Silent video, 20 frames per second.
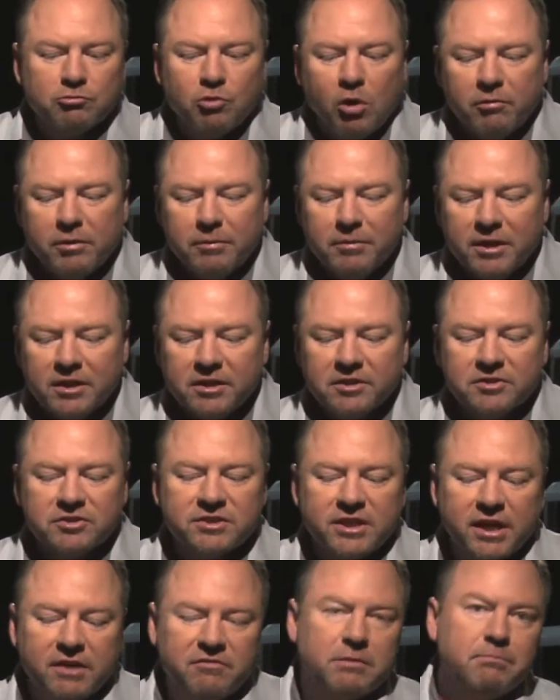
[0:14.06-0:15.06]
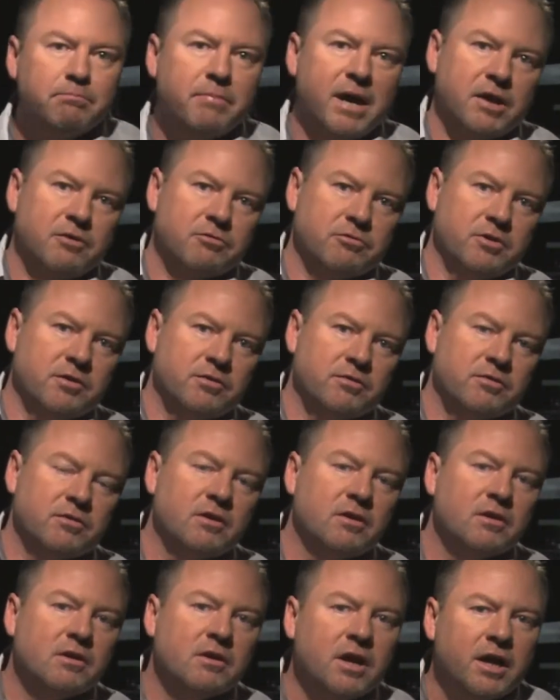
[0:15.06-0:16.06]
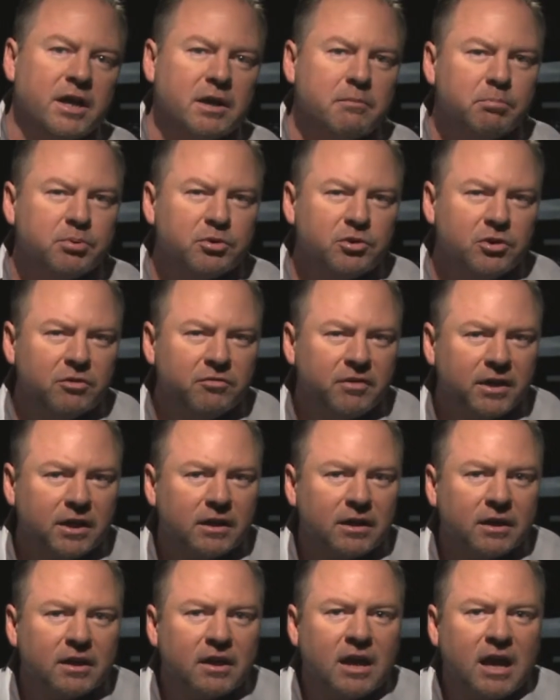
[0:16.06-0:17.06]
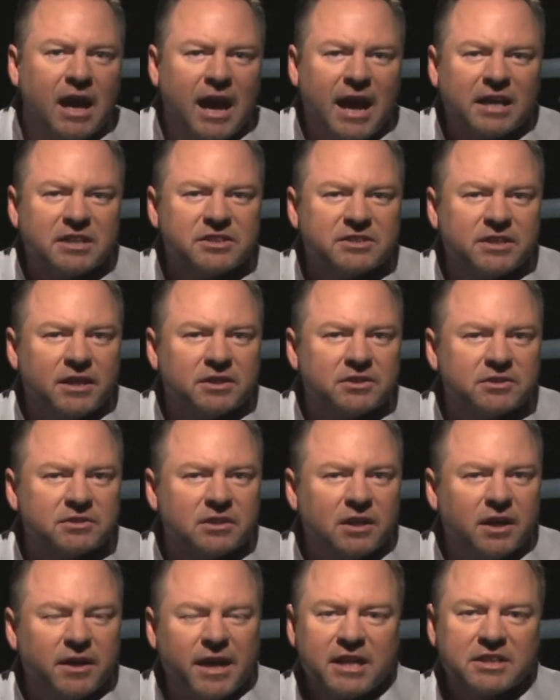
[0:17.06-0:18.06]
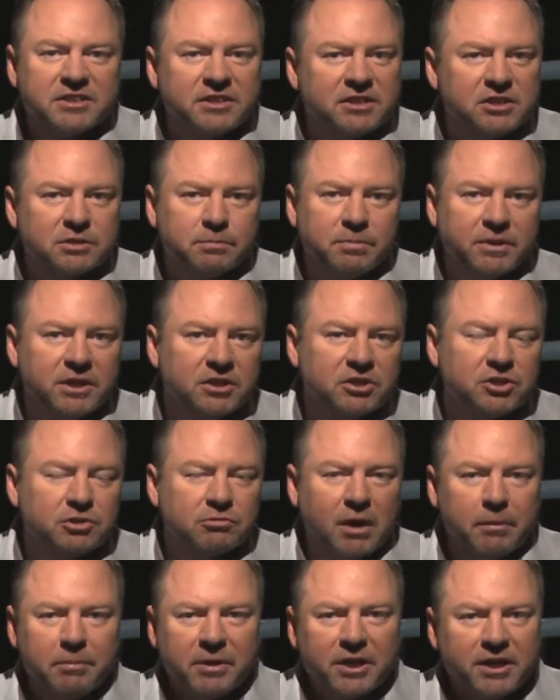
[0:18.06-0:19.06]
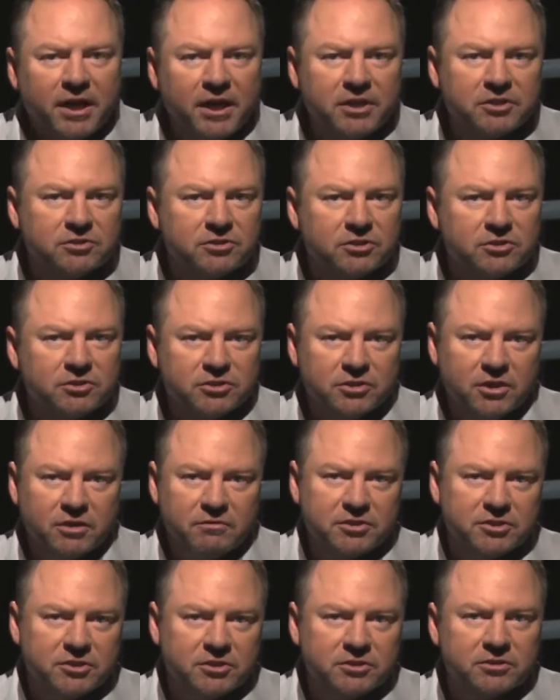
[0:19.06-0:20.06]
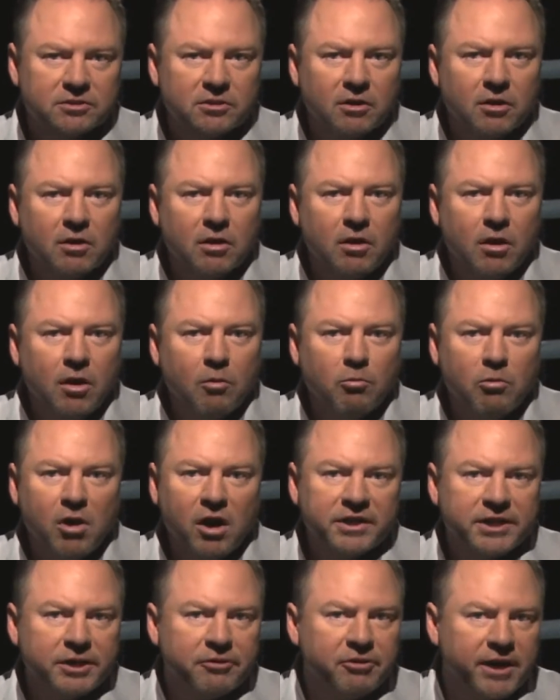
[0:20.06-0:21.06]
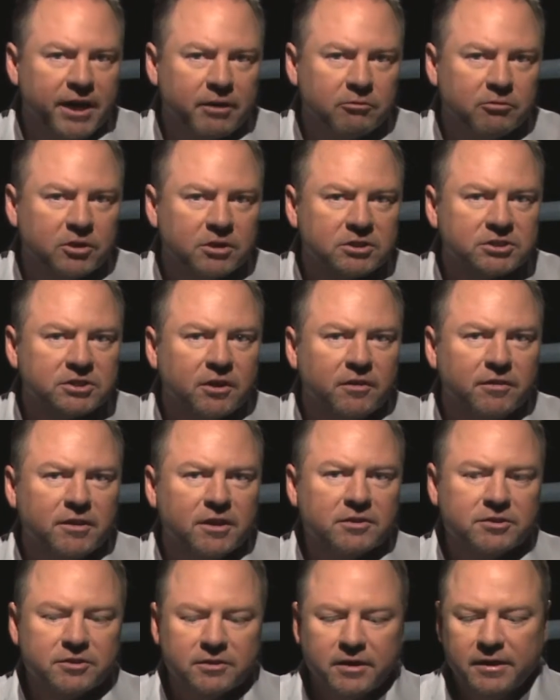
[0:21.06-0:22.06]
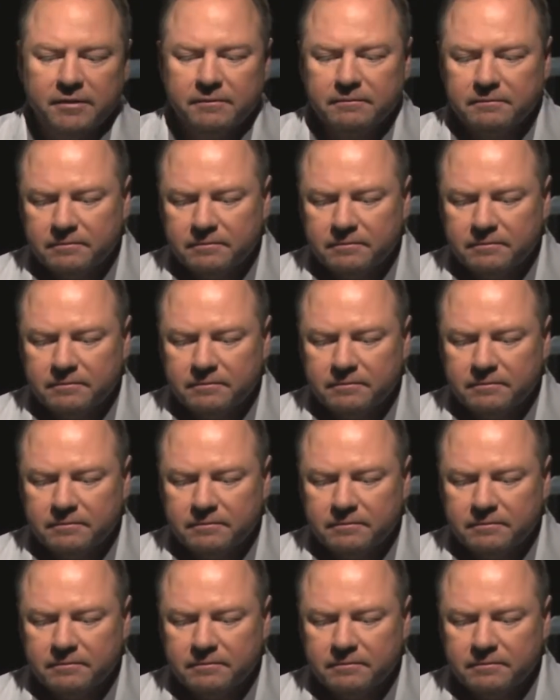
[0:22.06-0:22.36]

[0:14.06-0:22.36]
what we mean is saving bandwidth and improving access and access speeds to applications and services on wide area networks and the internet.